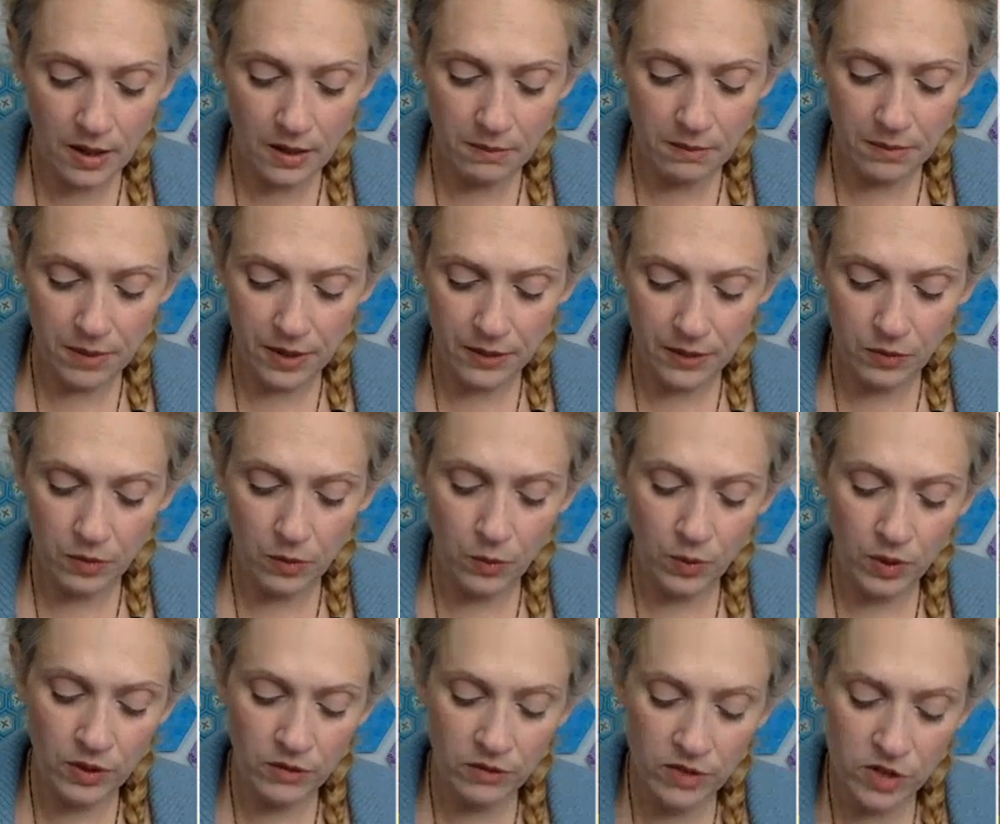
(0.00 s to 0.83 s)
But what
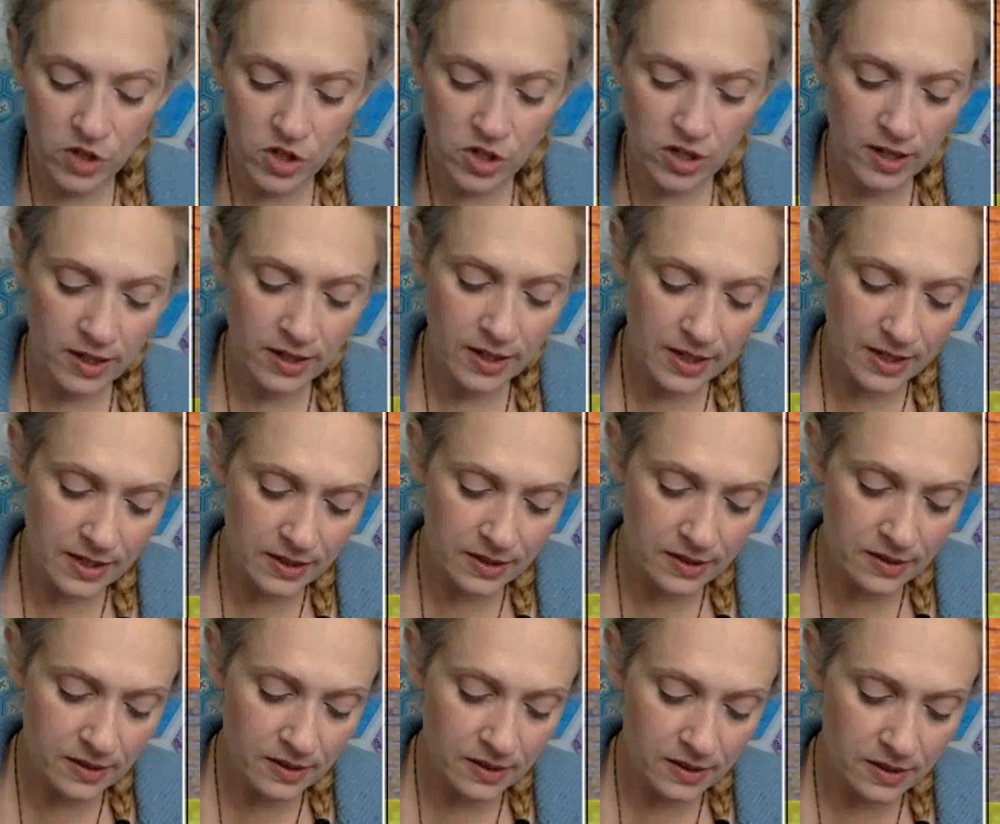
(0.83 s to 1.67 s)
we're envisioning
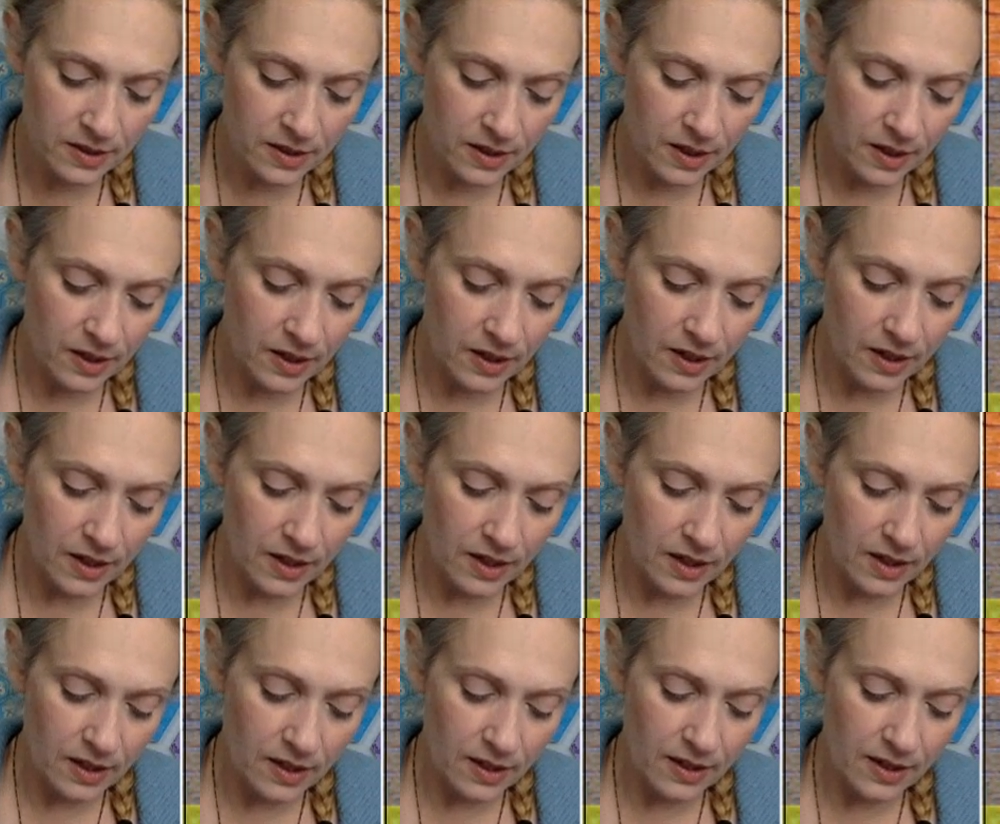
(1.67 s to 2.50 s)
is
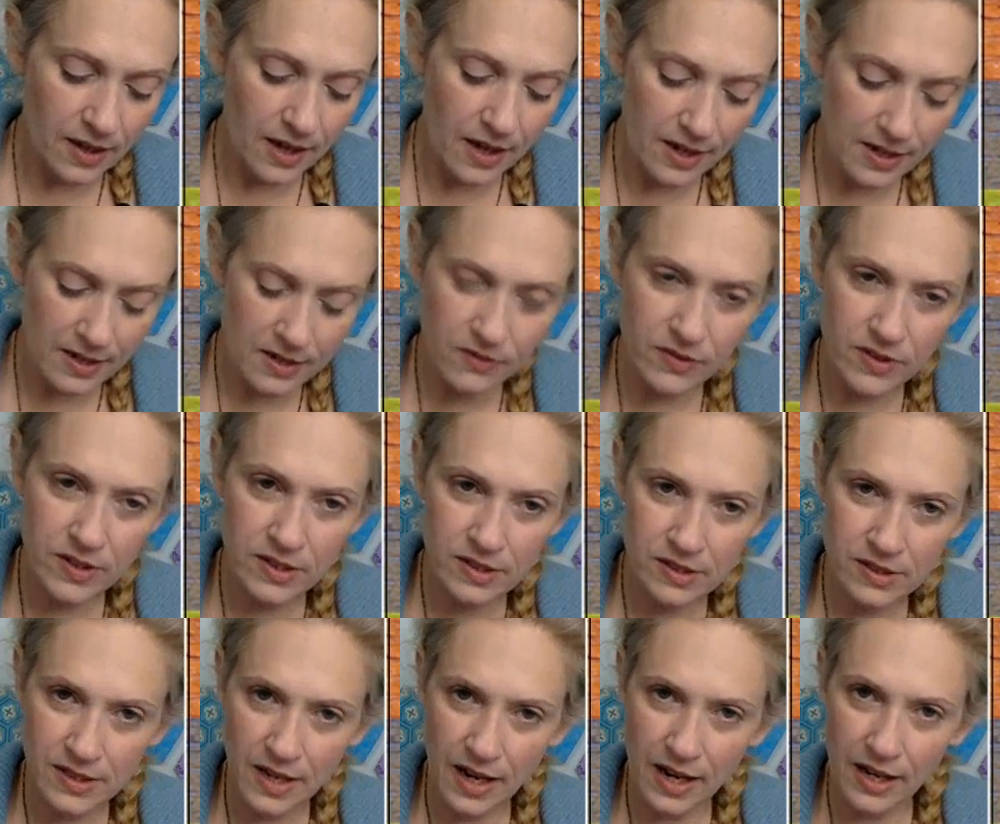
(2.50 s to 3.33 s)
kind of in the
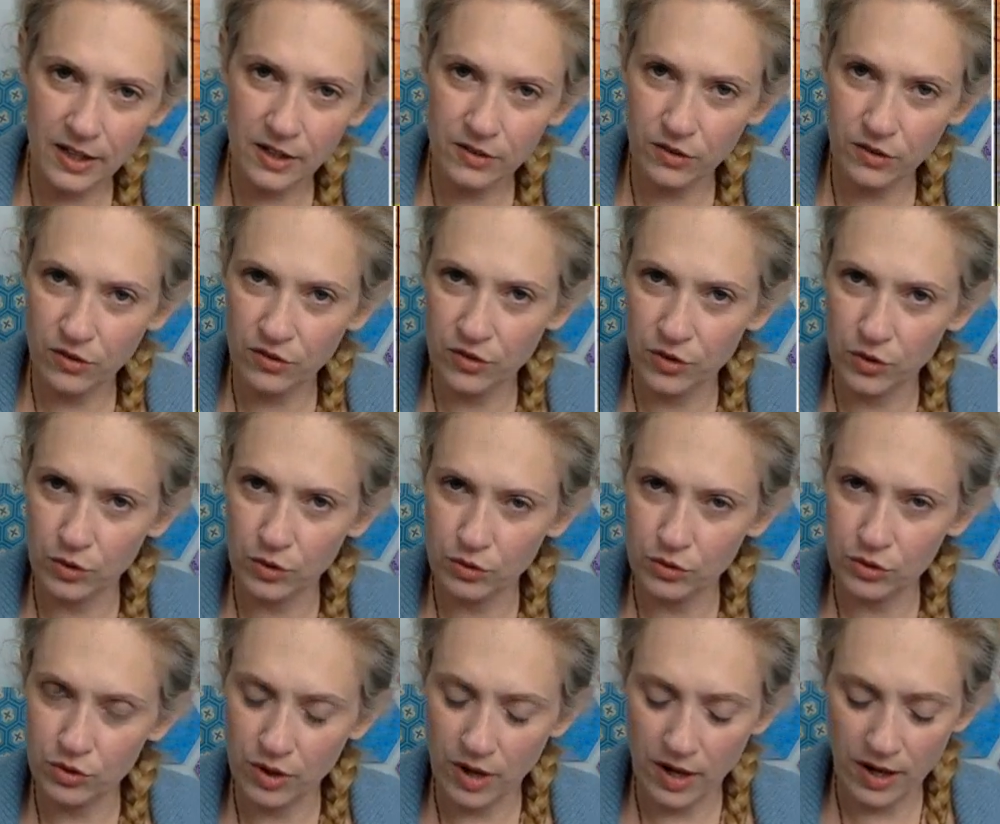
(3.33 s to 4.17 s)
style of a food
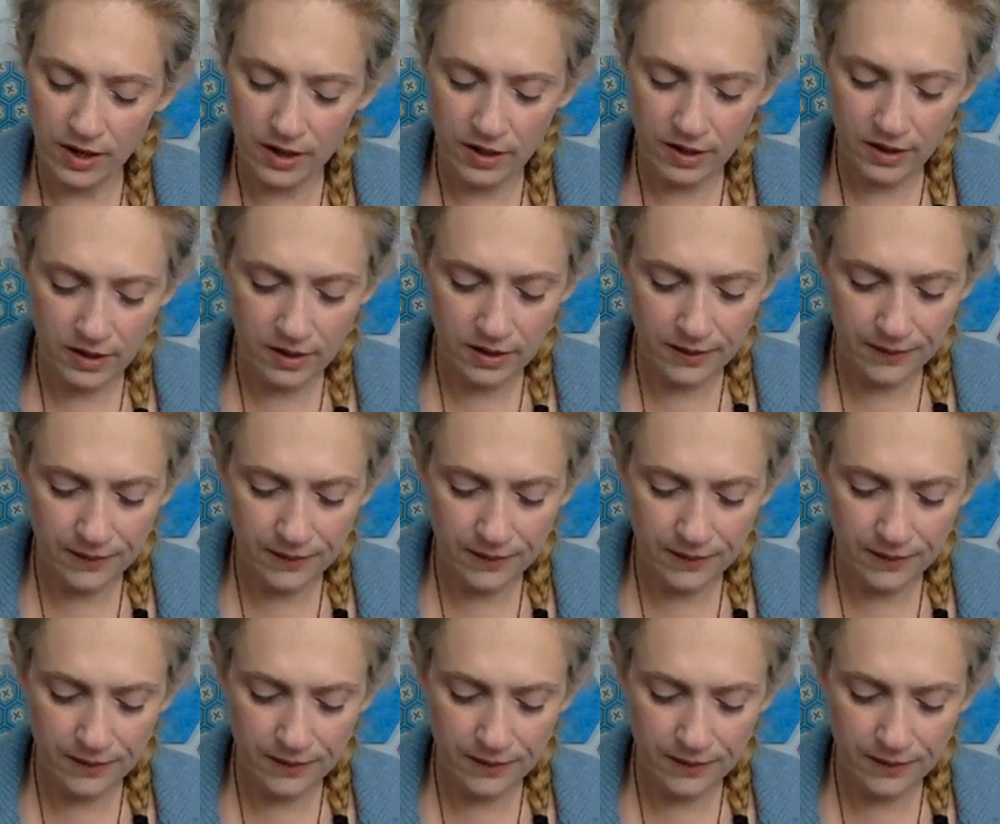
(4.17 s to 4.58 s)
truck,